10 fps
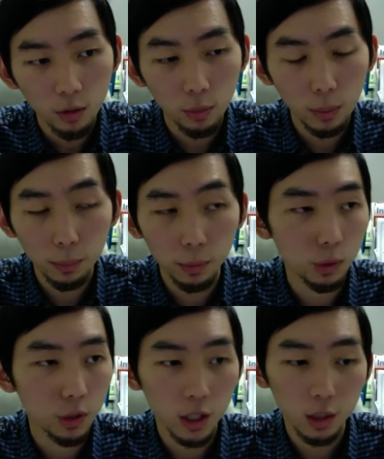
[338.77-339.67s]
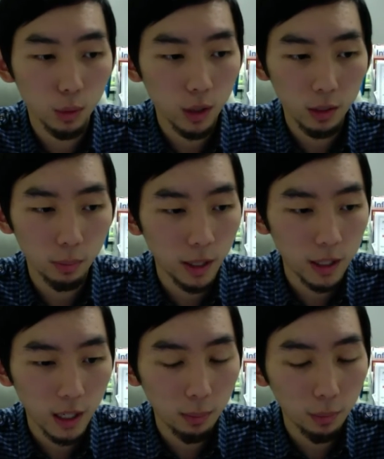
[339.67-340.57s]
For people who just want to buy
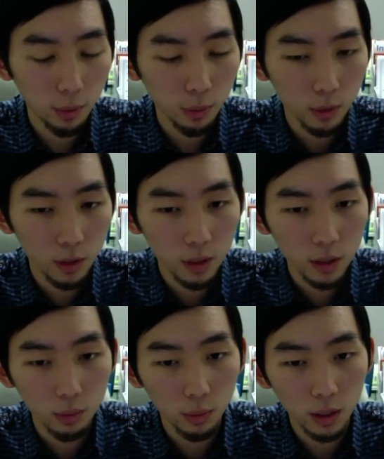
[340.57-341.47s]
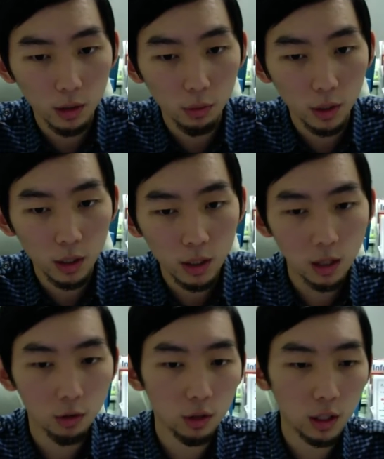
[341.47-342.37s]
shampoos, we
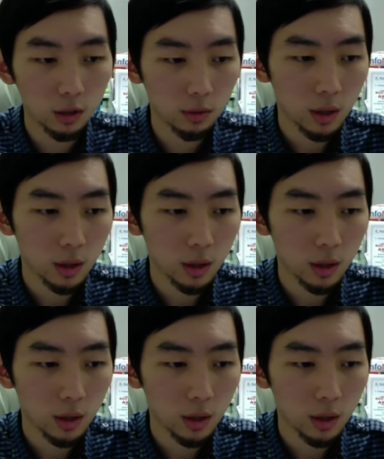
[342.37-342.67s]
generally